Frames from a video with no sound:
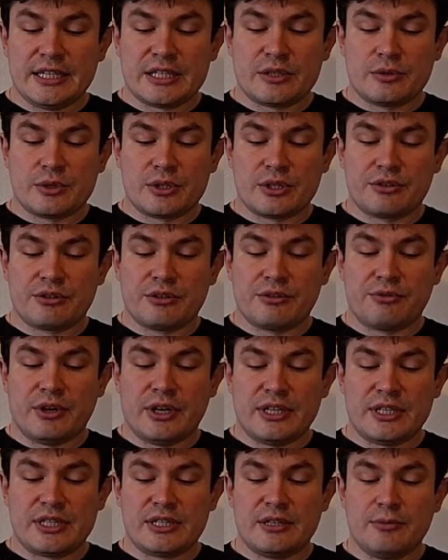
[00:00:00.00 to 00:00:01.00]
to
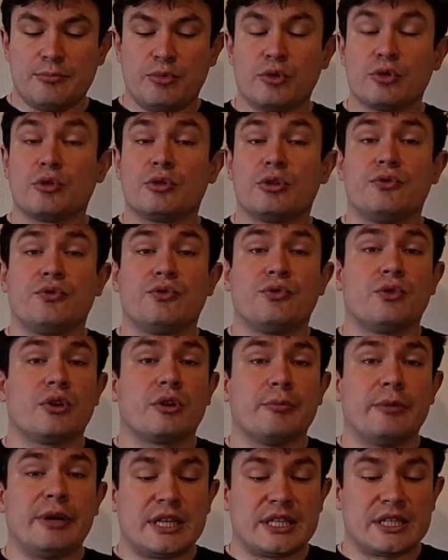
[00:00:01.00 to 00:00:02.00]
sacrifice the pawn on f4
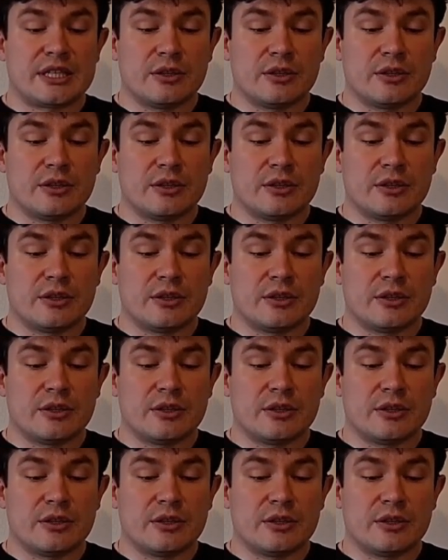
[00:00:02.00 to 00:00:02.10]
makes